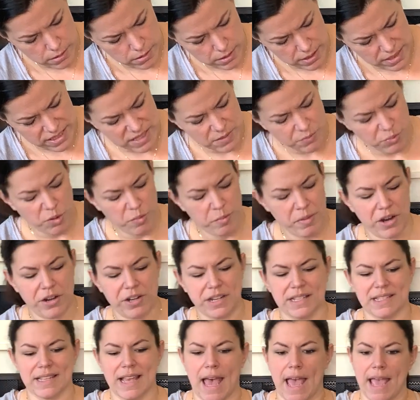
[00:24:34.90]
this is Premier
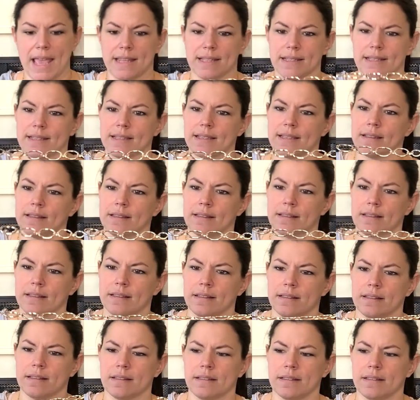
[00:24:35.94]
Designs.
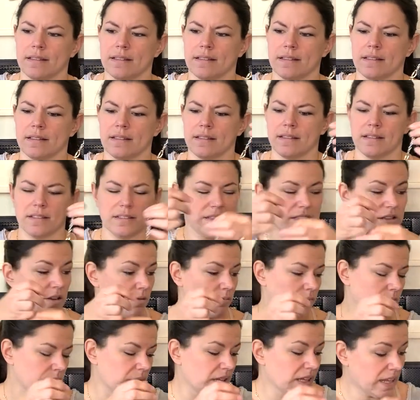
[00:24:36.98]
So
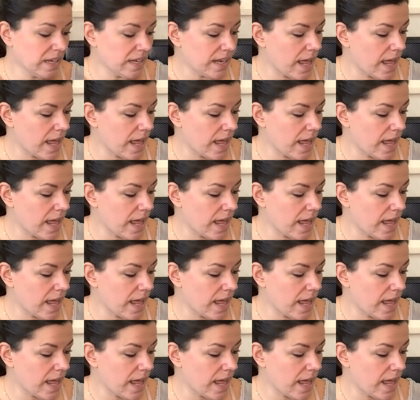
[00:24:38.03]
again,